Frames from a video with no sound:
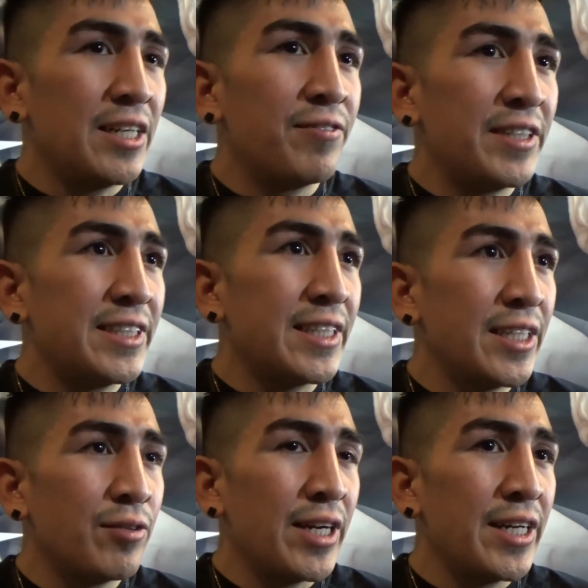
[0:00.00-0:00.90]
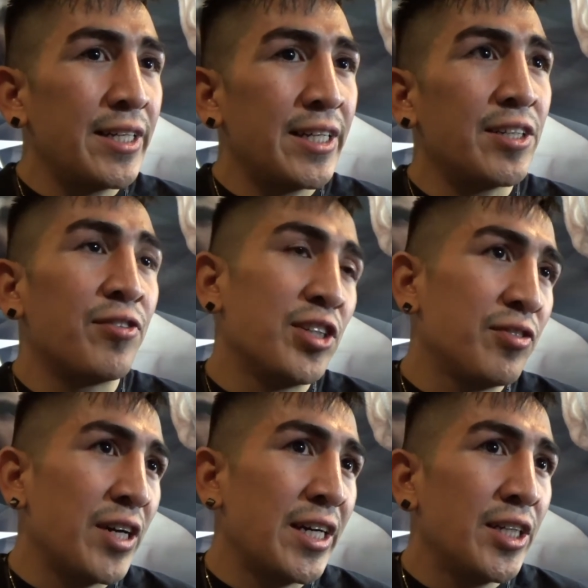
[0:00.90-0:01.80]
and physically ready than the
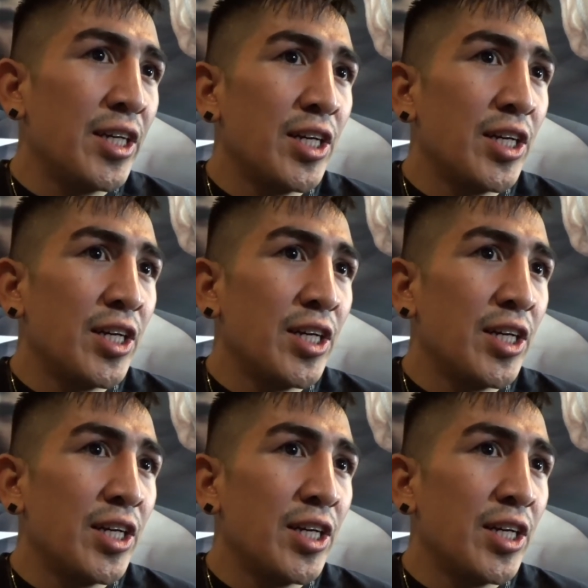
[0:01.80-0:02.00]
first fight.